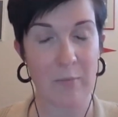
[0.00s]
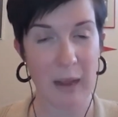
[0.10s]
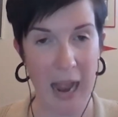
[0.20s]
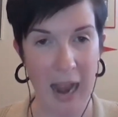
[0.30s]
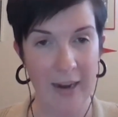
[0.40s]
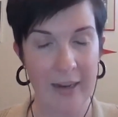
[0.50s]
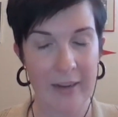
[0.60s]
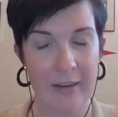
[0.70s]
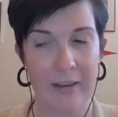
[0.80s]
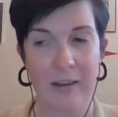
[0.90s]
back,
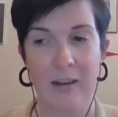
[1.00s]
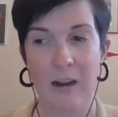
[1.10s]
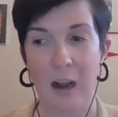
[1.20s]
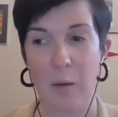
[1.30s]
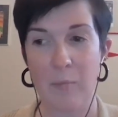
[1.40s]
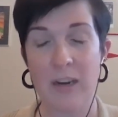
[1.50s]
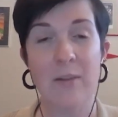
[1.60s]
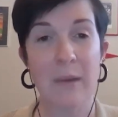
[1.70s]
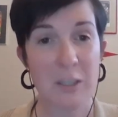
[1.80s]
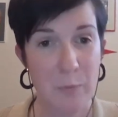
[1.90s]
but in a
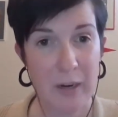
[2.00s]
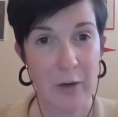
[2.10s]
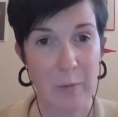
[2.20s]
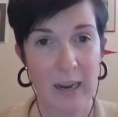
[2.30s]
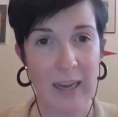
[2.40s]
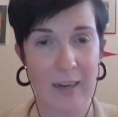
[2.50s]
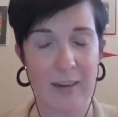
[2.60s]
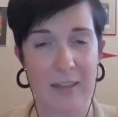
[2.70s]
much bigger way.